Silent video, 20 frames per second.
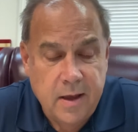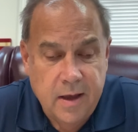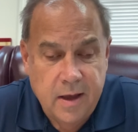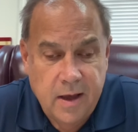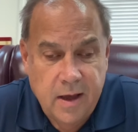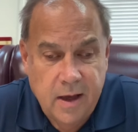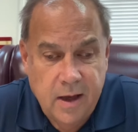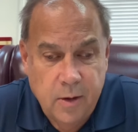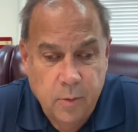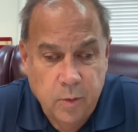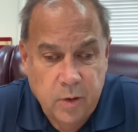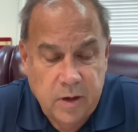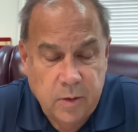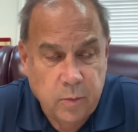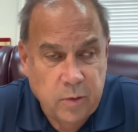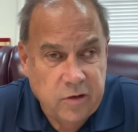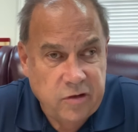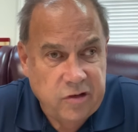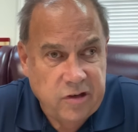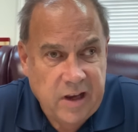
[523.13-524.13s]

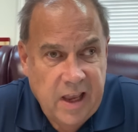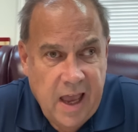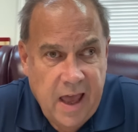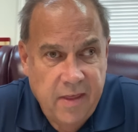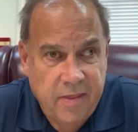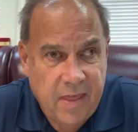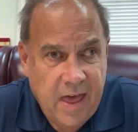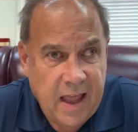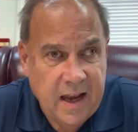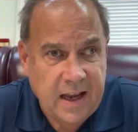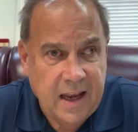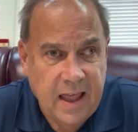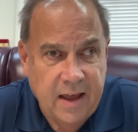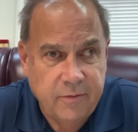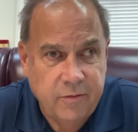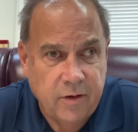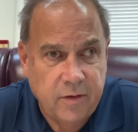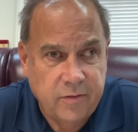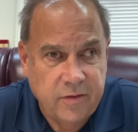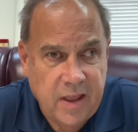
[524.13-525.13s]
when she had that
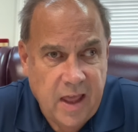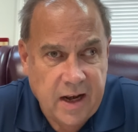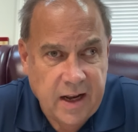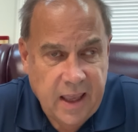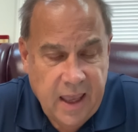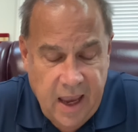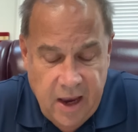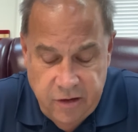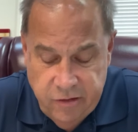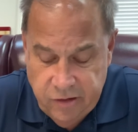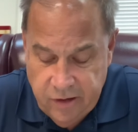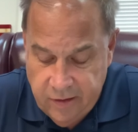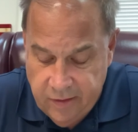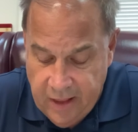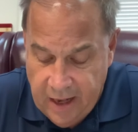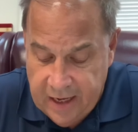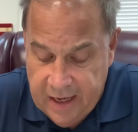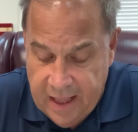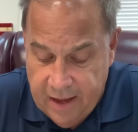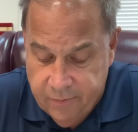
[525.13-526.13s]
level of dedication and
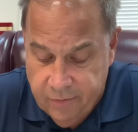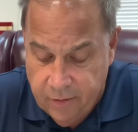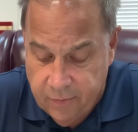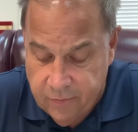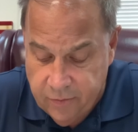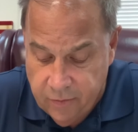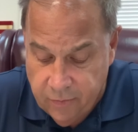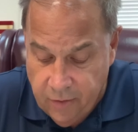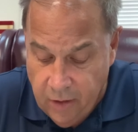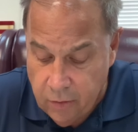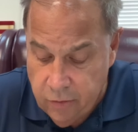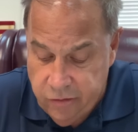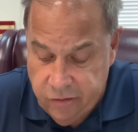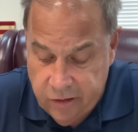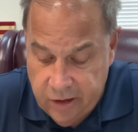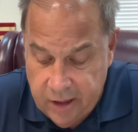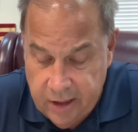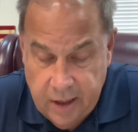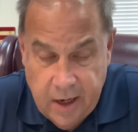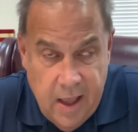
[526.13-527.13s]
that level of
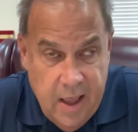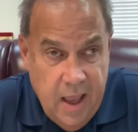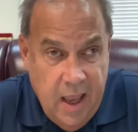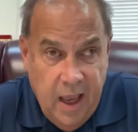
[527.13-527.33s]
devotion.